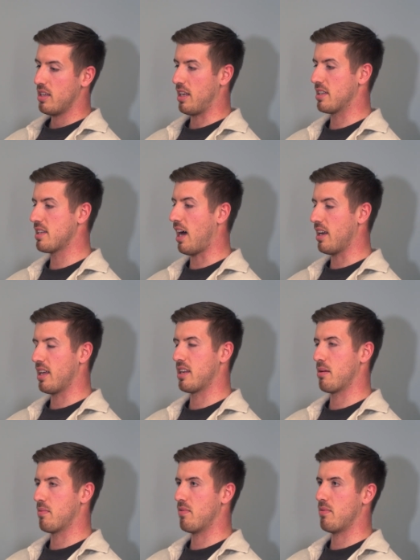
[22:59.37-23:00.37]
exactly
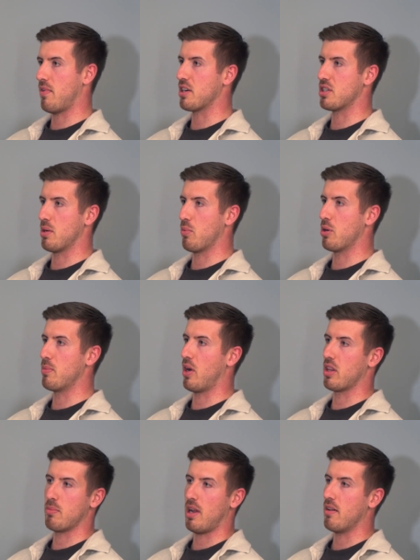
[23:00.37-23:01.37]
in the fashion it would be
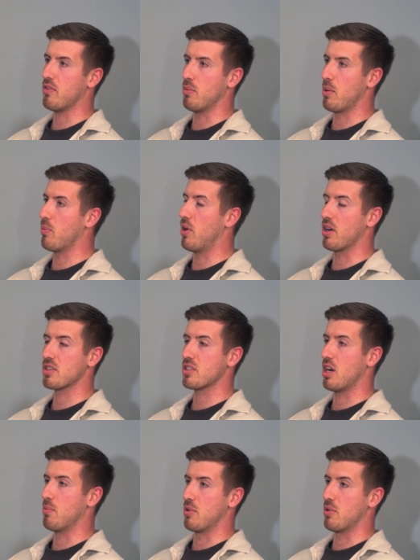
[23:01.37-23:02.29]
on the platform, it works so